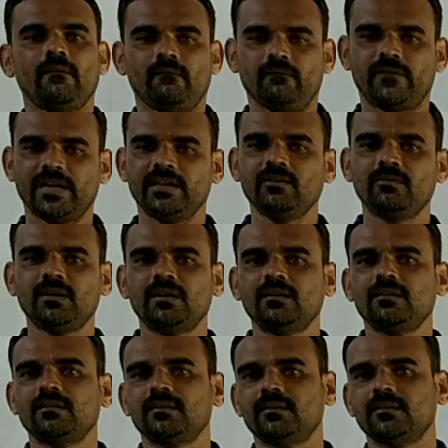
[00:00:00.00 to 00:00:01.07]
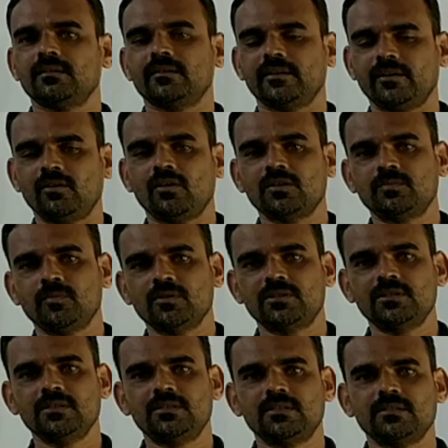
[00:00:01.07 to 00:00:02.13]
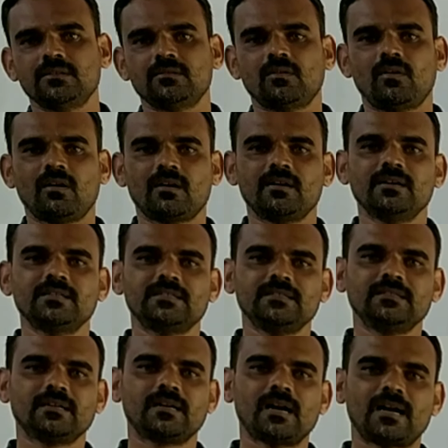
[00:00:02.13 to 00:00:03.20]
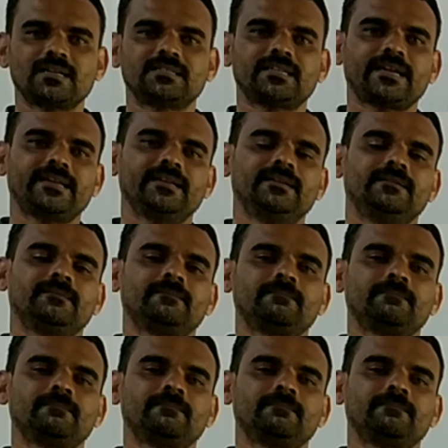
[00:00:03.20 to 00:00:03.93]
Whenever endosmosis occurs in the guard cell,